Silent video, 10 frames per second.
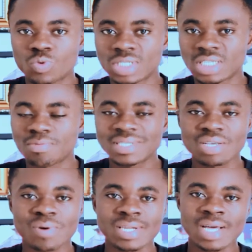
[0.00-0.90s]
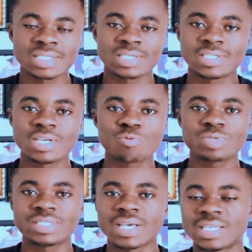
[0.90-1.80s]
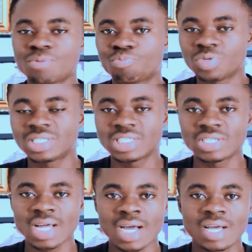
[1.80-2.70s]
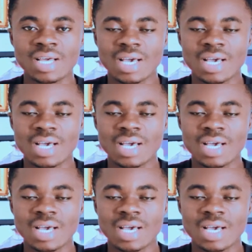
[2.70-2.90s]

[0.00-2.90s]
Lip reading: And Jimmy said, what that journey, you could hear ye preaching ah.